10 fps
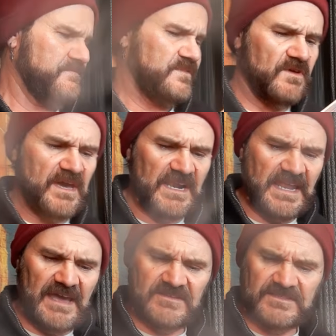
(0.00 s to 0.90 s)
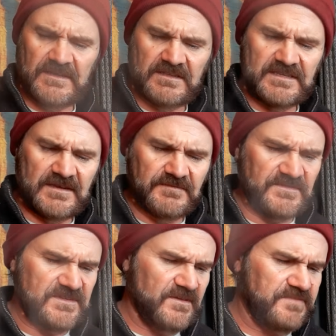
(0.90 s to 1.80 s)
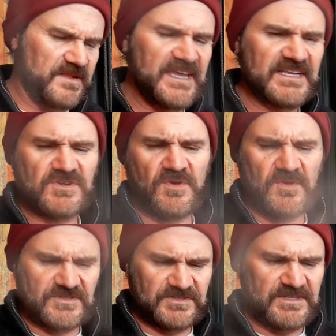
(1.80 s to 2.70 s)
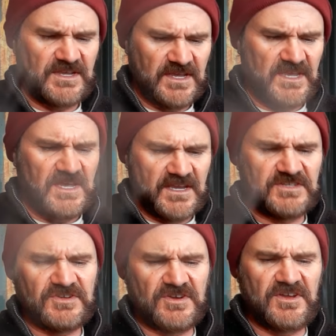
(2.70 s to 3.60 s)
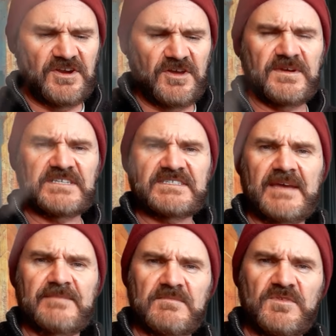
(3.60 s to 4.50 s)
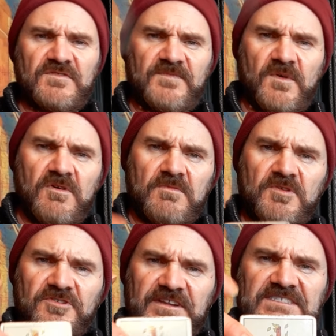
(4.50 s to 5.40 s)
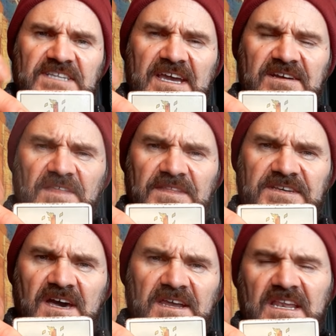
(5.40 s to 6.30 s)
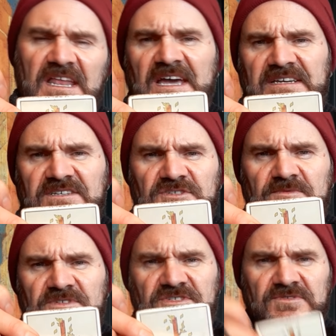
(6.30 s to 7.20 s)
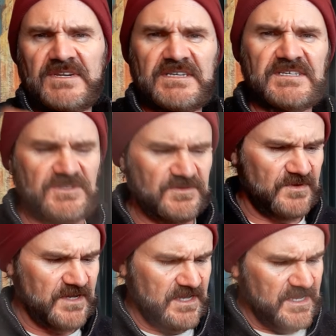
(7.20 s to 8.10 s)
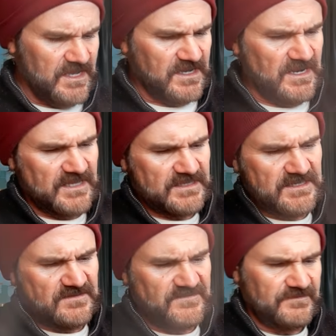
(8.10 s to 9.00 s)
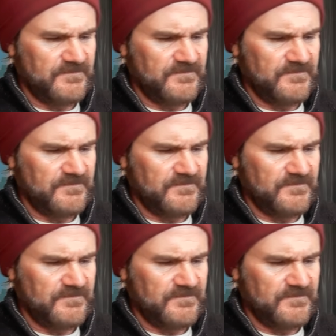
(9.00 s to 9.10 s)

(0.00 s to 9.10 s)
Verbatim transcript: You got to allow it to, to, to play its course. Because you're going to know when it's time to move forward and sign on the dotted line and do what you need to do, collective.